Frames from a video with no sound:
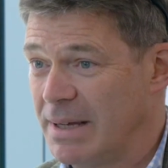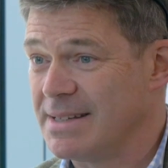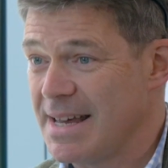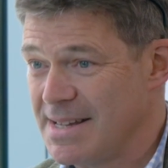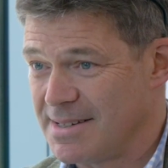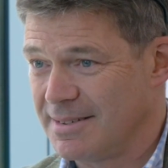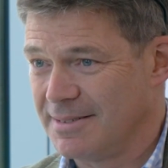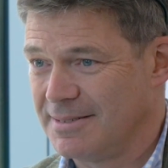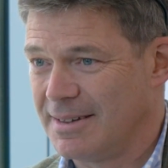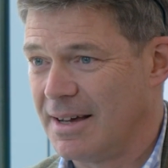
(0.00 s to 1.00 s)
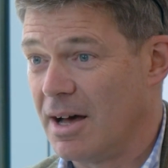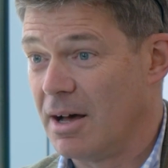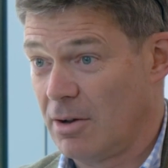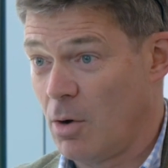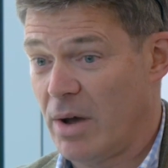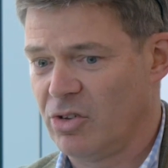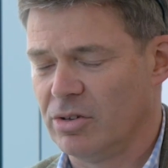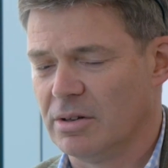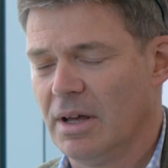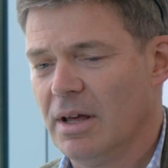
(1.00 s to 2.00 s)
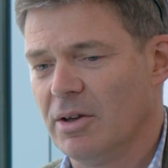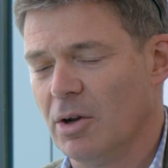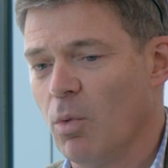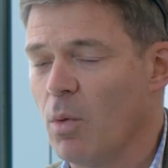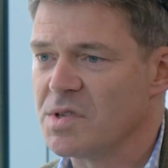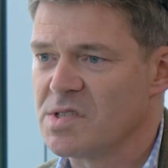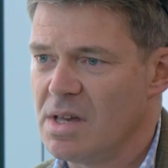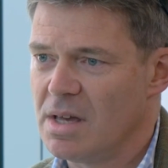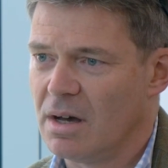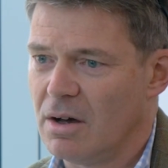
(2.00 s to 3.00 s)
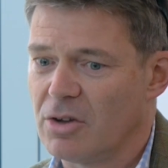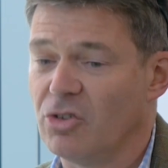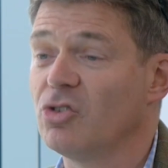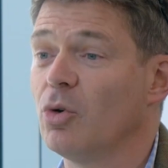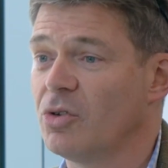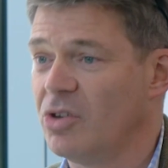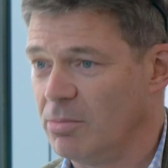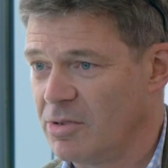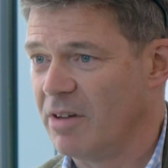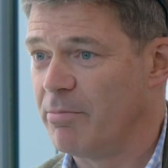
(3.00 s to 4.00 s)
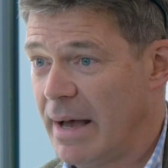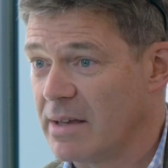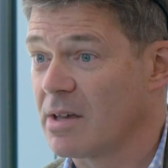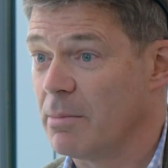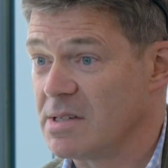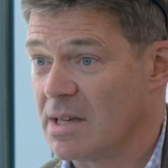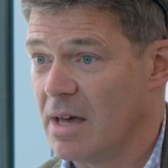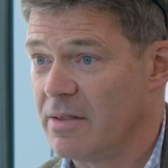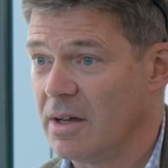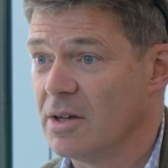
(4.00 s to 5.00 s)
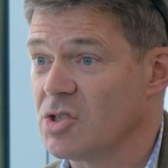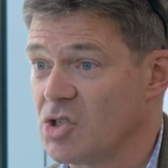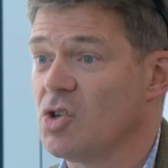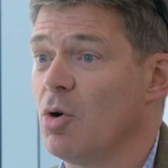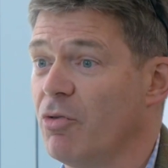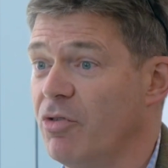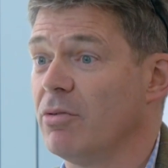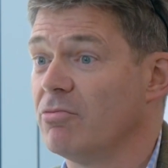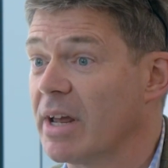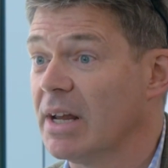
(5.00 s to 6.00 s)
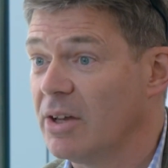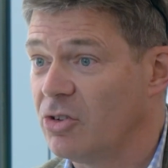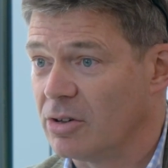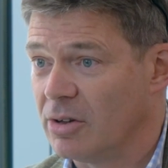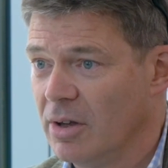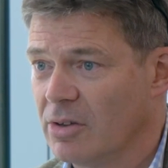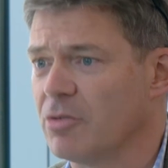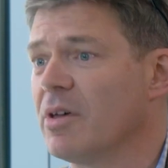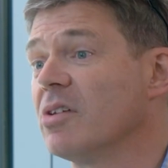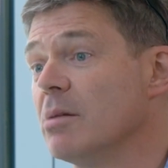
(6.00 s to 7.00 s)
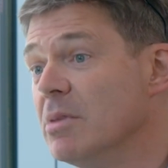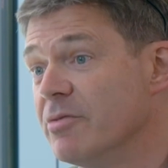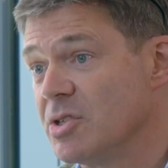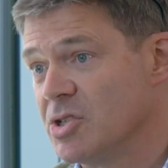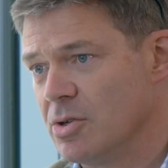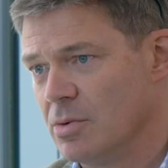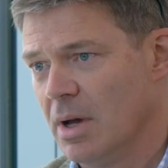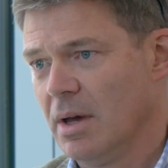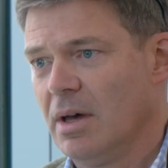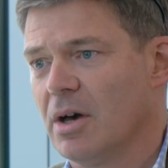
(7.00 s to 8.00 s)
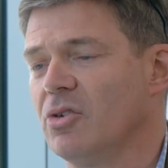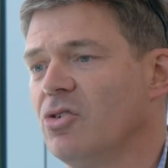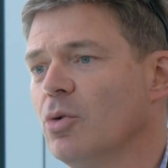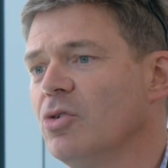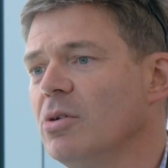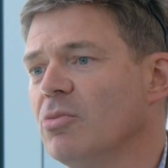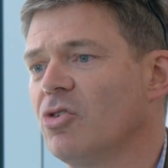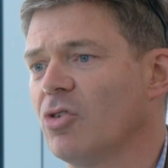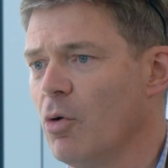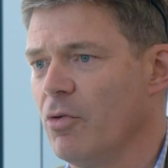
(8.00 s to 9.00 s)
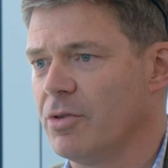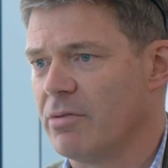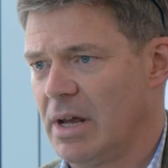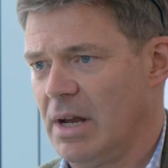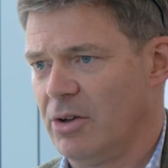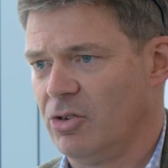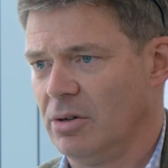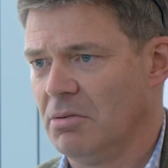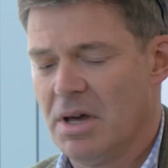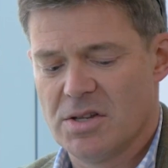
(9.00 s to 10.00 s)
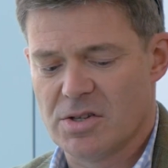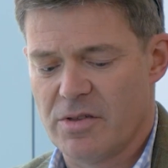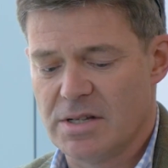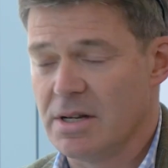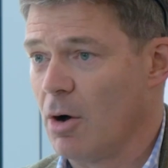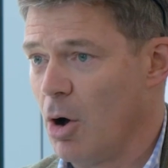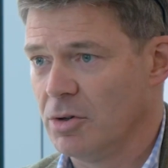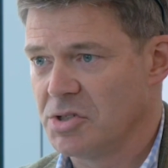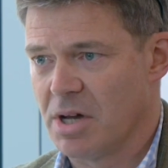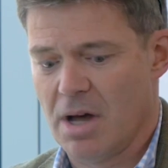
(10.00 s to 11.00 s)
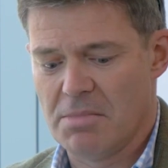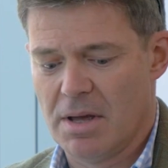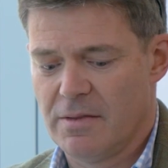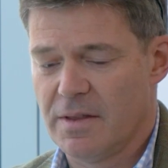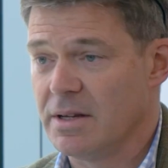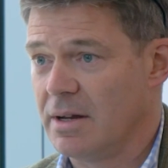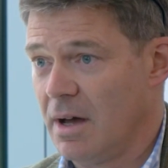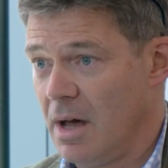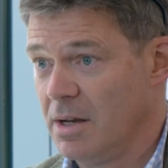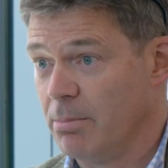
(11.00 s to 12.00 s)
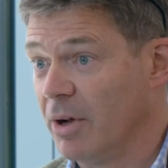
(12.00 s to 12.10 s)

big data question, what we're seeing are consortiums of banks coming together to solve for regulation. So things like MiFID II. A consortium solved the regulation, so they did it on time, they did it under